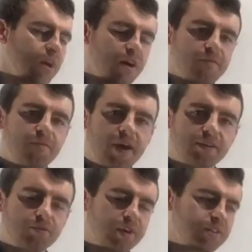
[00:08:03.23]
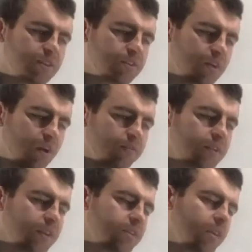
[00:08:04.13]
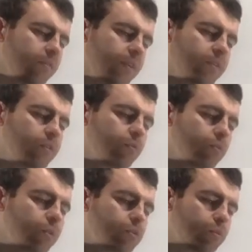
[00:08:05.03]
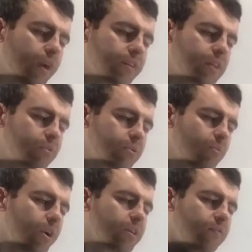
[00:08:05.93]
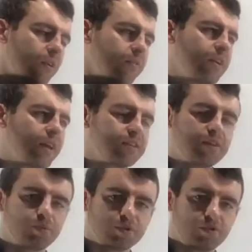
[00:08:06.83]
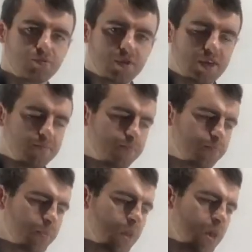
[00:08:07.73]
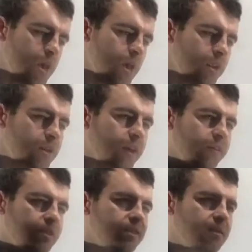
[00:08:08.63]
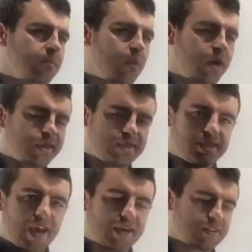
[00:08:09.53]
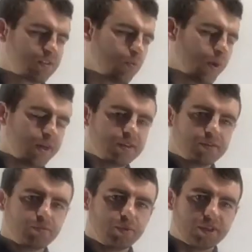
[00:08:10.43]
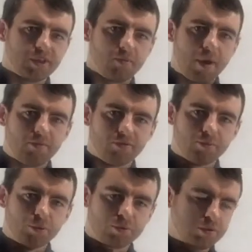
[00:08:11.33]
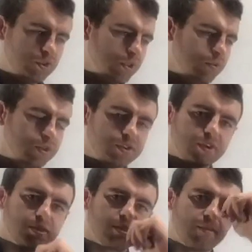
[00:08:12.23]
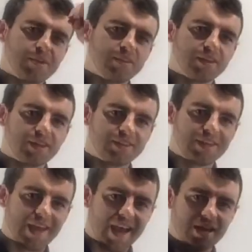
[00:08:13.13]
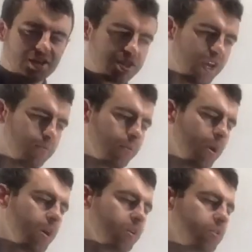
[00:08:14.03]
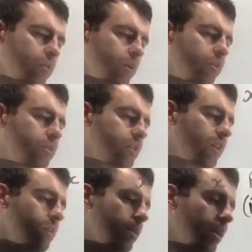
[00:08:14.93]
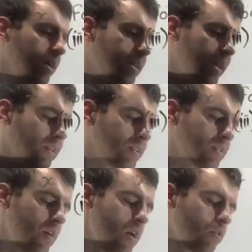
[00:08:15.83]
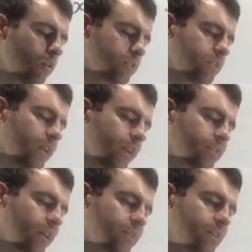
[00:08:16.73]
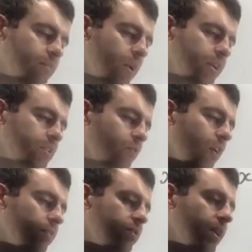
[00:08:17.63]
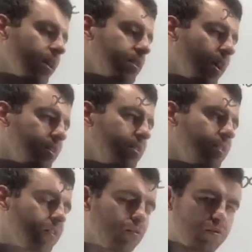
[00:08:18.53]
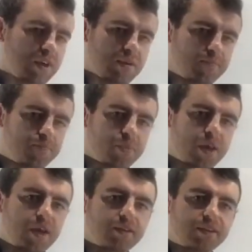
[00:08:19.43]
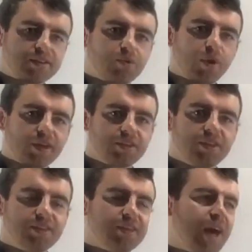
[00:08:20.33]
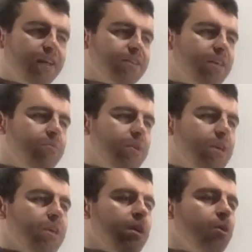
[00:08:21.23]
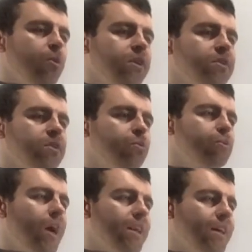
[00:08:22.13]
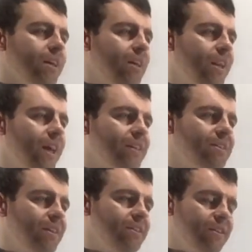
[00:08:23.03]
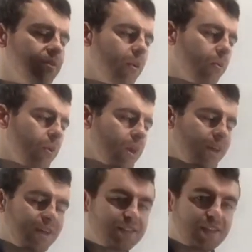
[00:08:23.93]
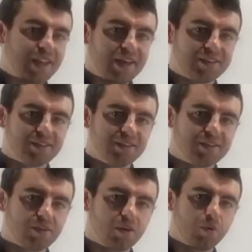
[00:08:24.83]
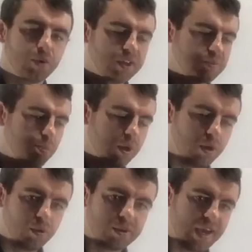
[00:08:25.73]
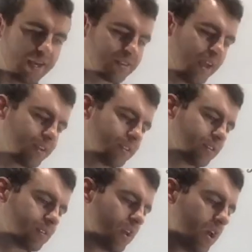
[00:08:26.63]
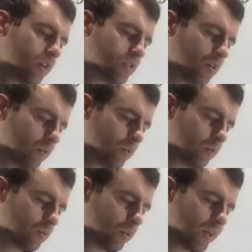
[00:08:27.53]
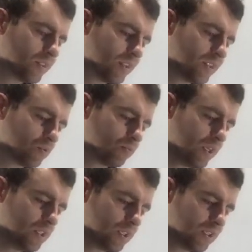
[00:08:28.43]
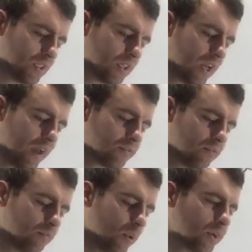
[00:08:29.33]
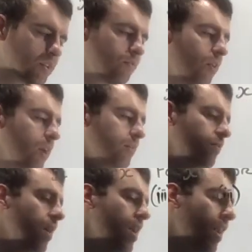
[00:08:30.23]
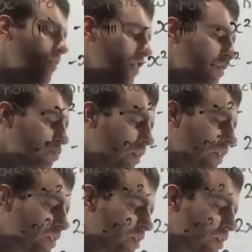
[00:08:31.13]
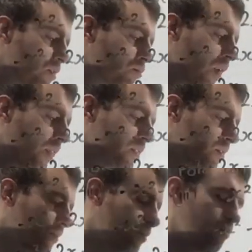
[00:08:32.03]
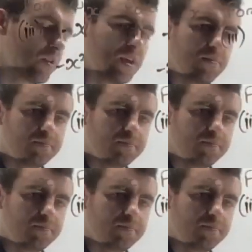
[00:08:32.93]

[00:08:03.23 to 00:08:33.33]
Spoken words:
I factorized and solved it, and I found that the roots were x equals minus 5 and x equals 3. Now this is a minus x squared, which I remember from junior cert, that means that it's an N shape. So it looks a little bit like this. Crosses the x-axis at minus 5 and the x-axis at 3. This question is asking me, when is the quadratic less than 0? It's less than 0 when it's below the x-axis. So in other words, this region to the left of minus 5 and this region to the right of 3.